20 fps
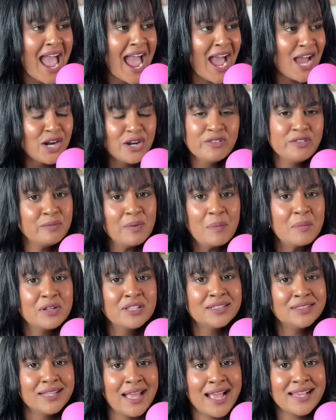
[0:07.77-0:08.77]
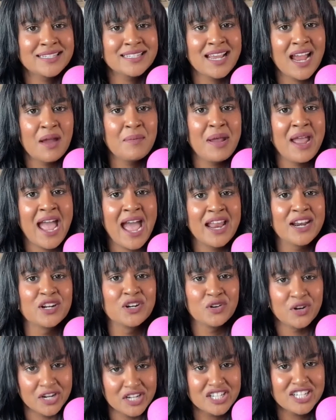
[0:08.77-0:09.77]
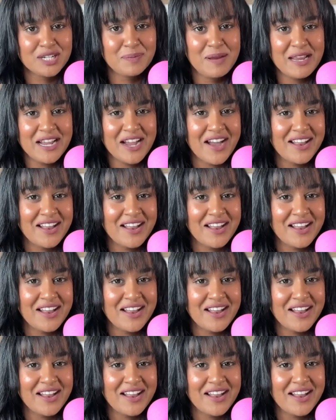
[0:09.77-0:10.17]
I don't even remember the last time I had a crush, to be